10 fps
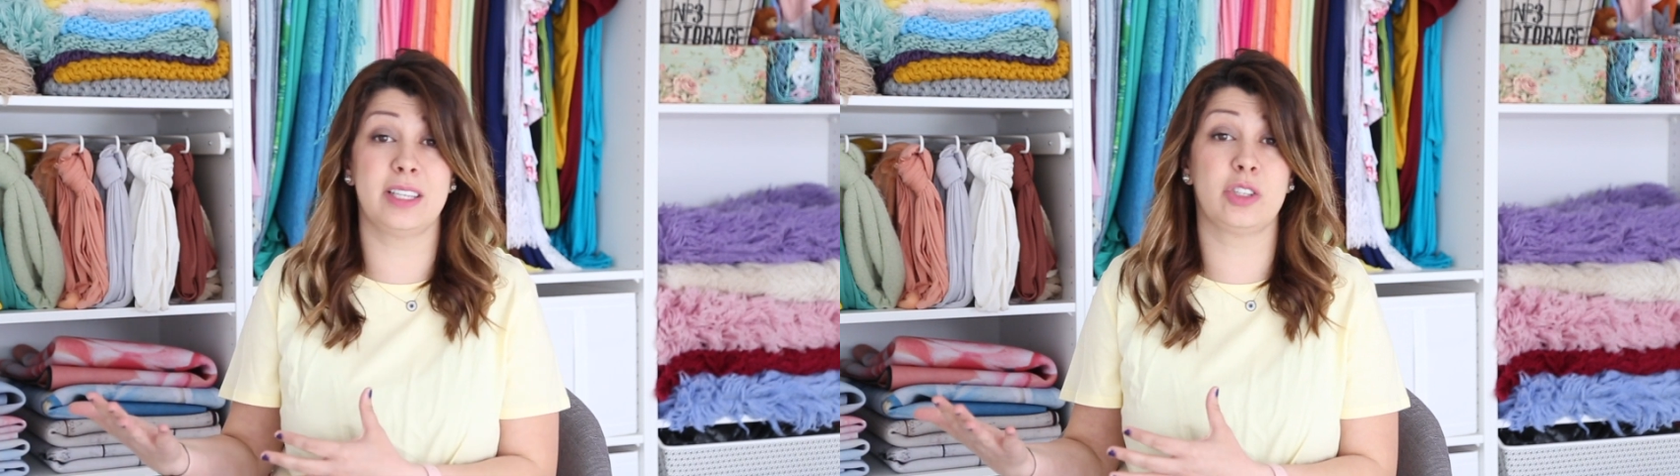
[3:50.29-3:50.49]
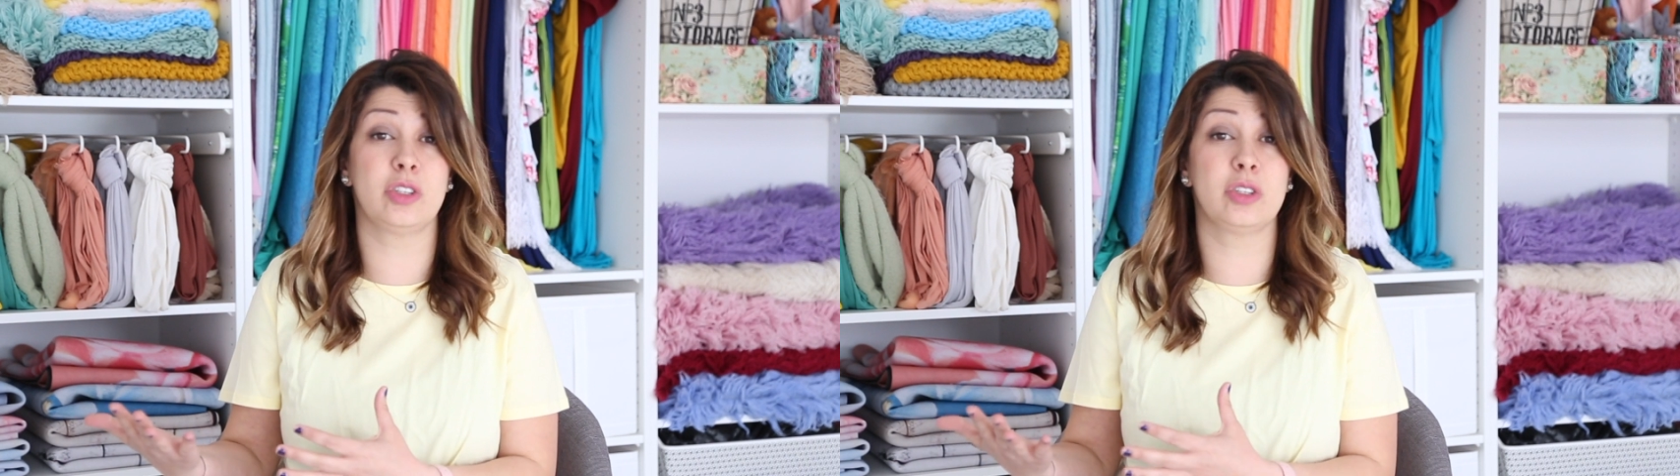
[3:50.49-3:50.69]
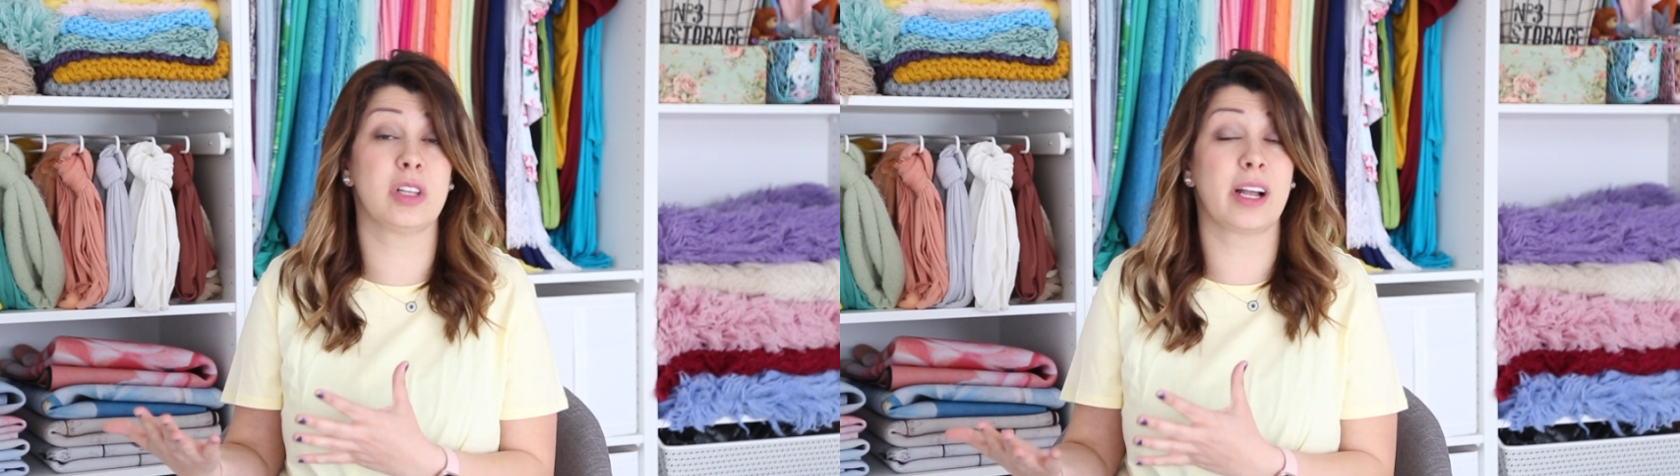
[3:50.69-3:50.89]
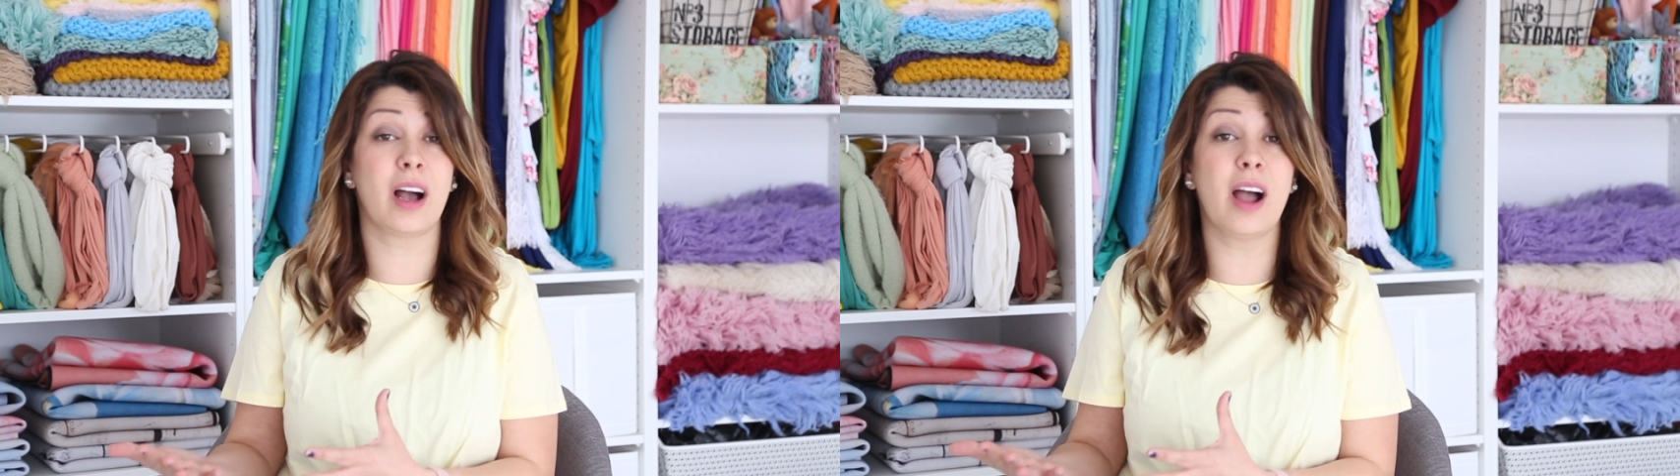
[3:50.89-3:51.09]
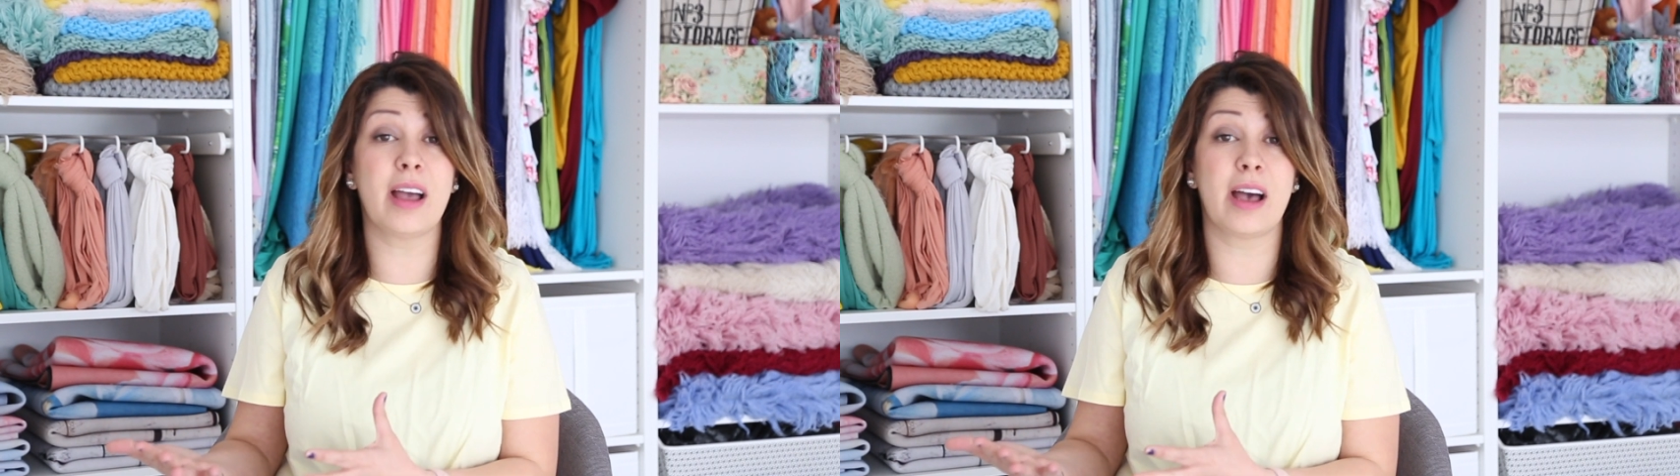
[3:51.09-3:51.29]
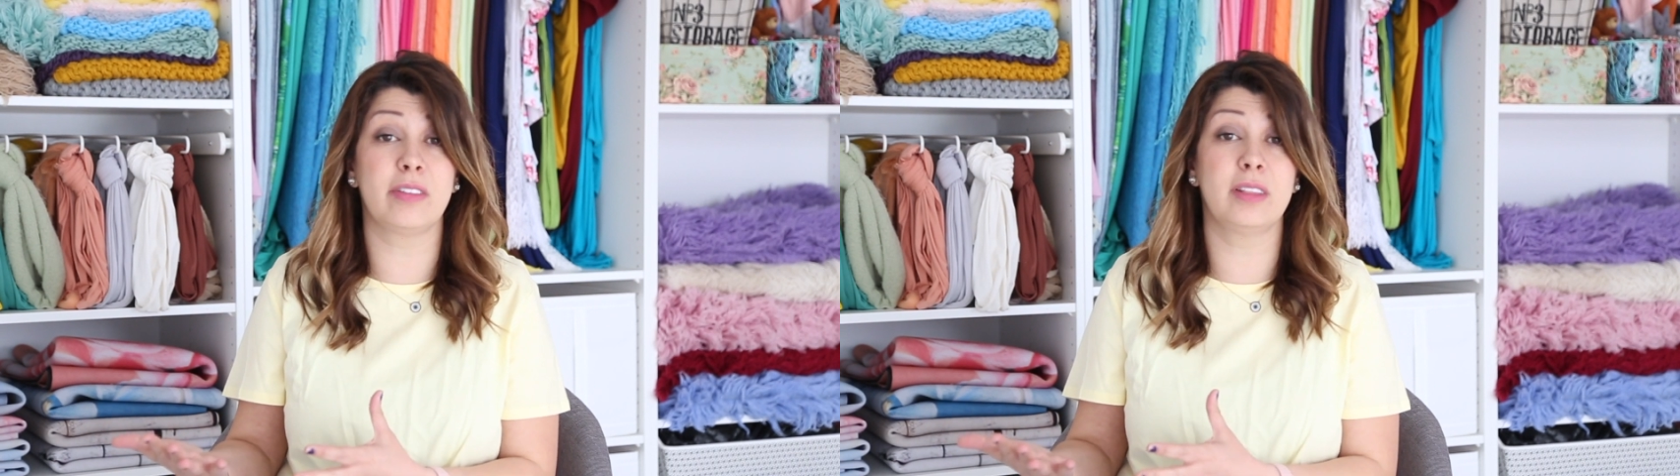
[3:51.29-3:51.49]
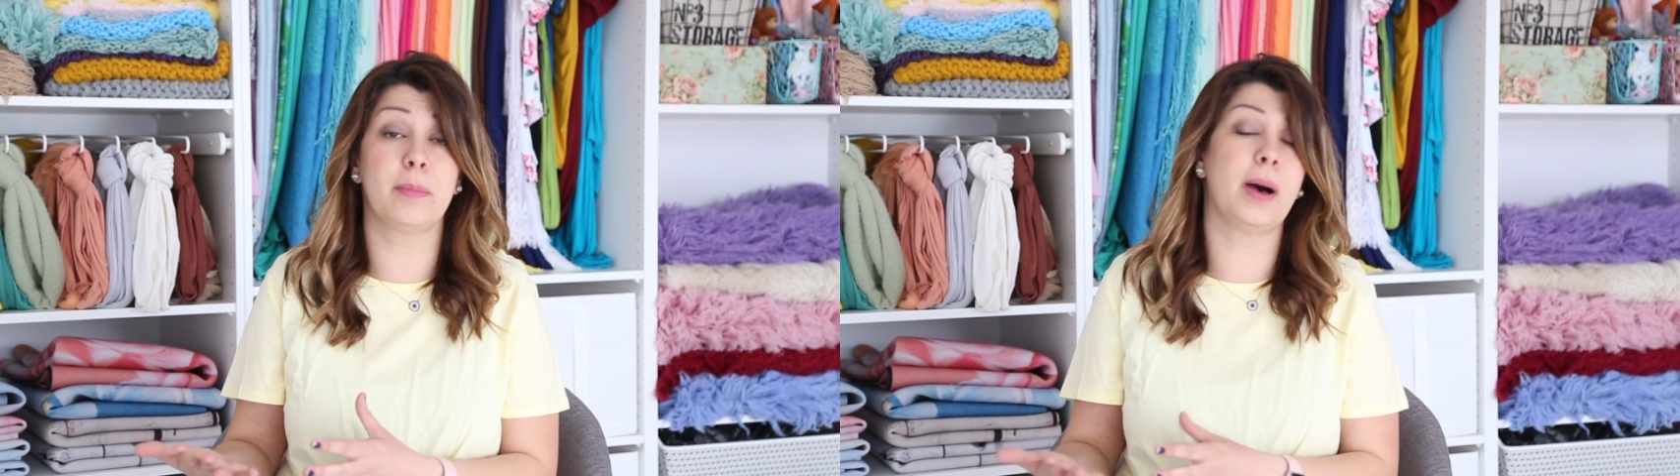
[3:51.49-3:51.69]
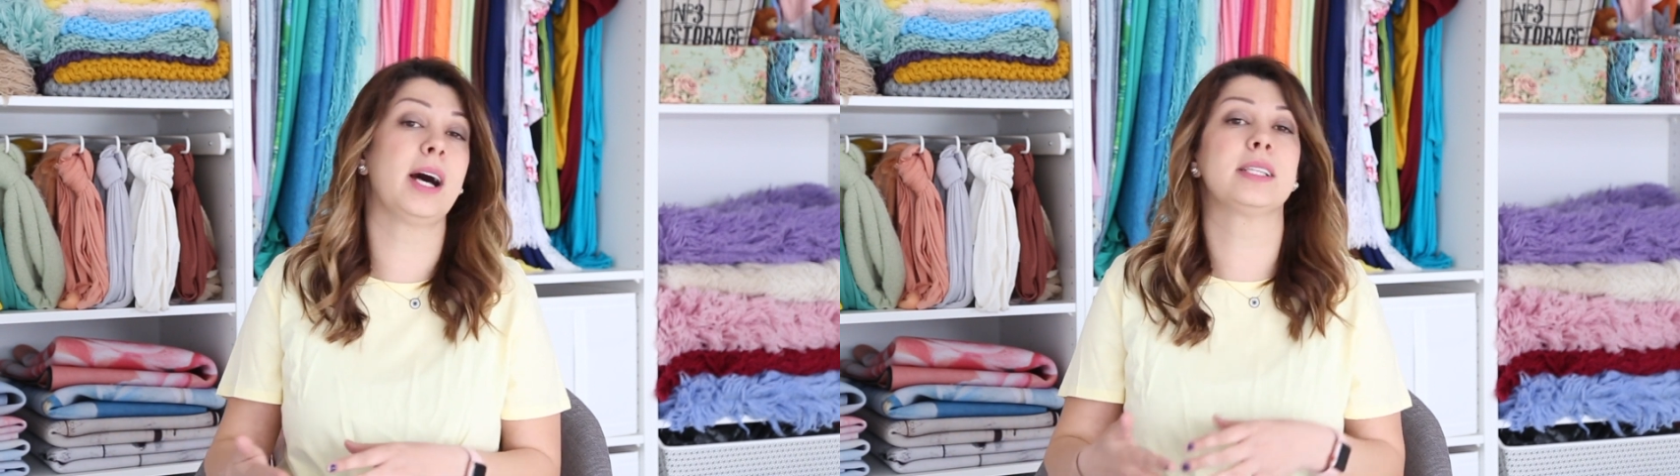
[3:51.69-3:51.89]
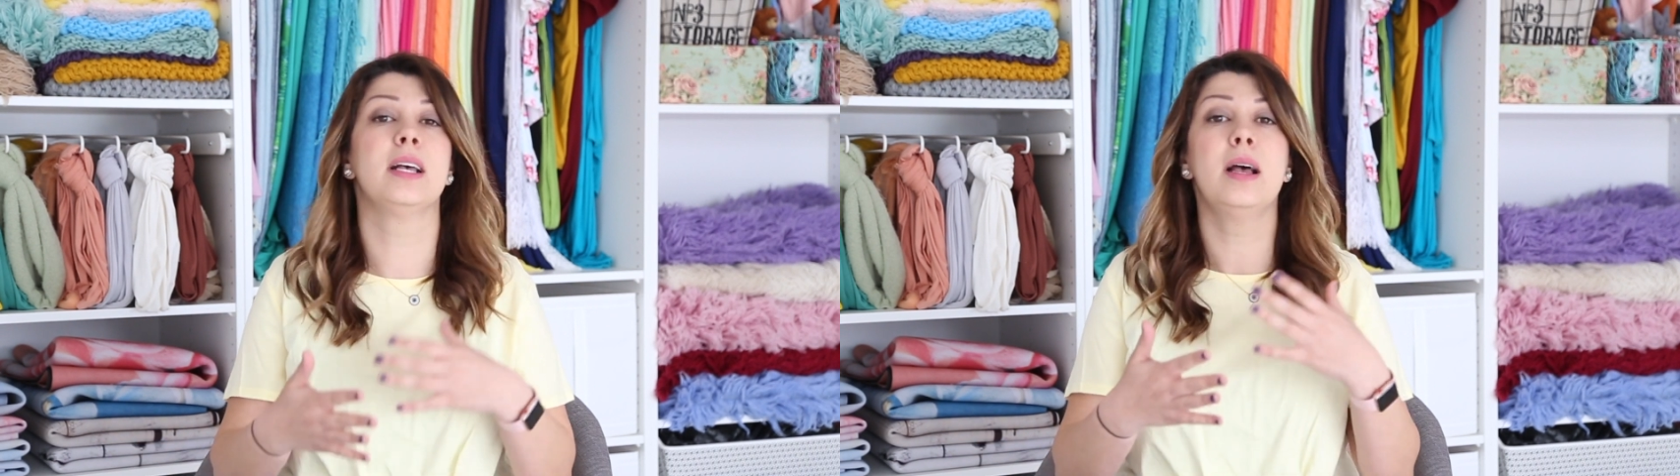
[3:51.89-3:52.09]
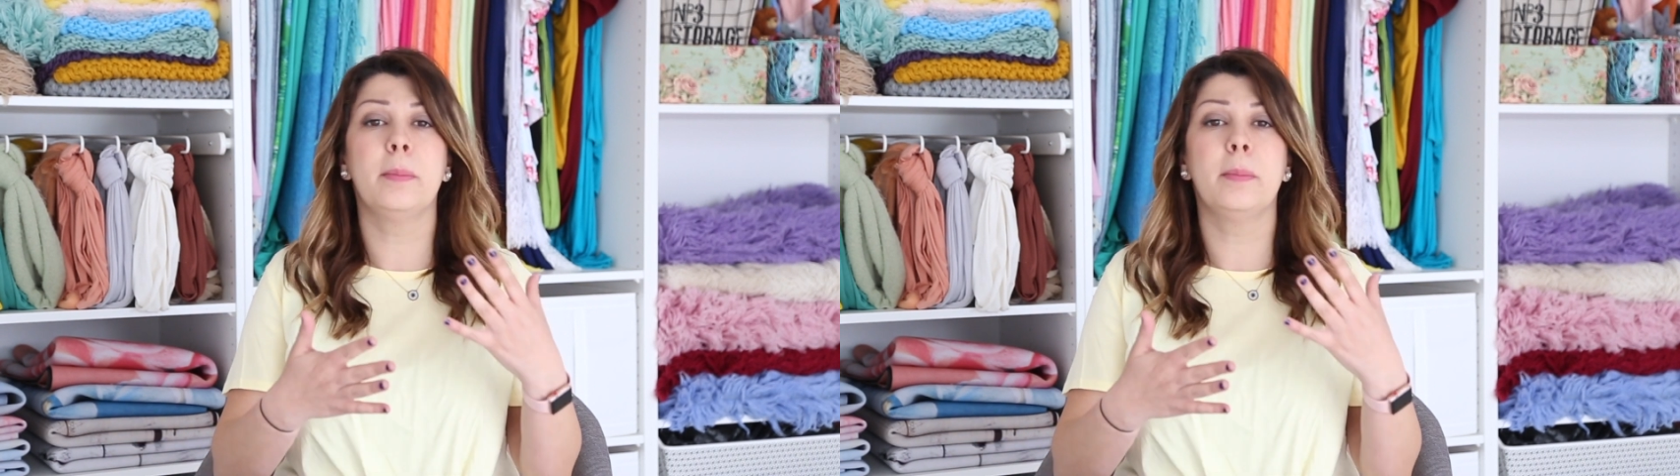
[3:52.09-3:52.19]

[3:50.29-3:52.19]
issues like I have in the past,